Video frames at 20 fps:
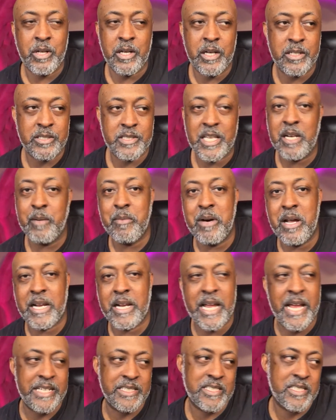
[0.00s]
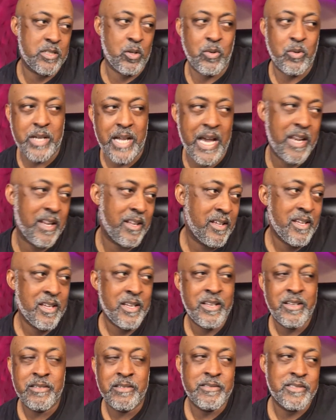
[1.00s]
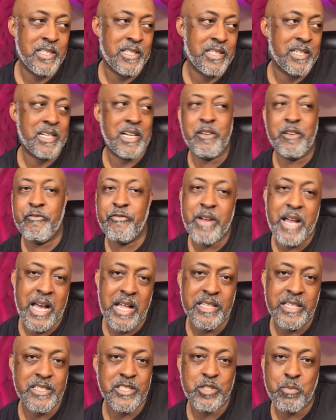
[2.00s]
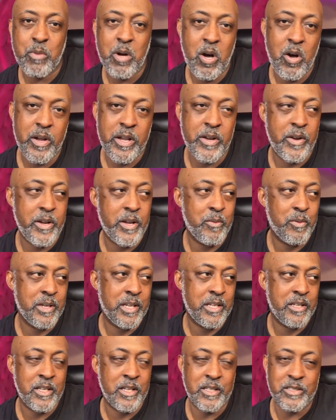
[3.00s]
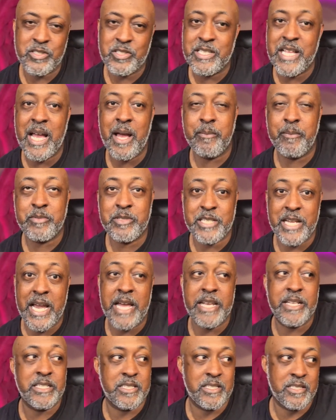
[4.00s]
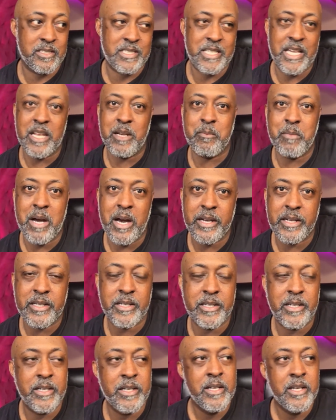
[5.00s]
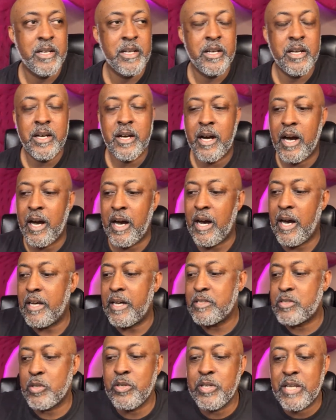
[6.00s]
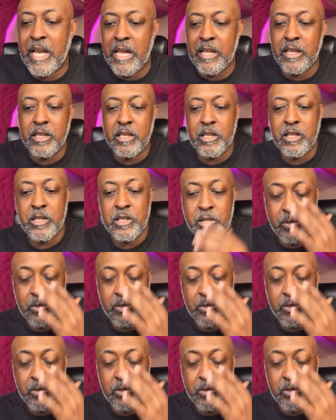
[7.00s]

Santa Monica has its own kind of Silicon Valley small area where and Snapchat is in Santa Monica. So you got little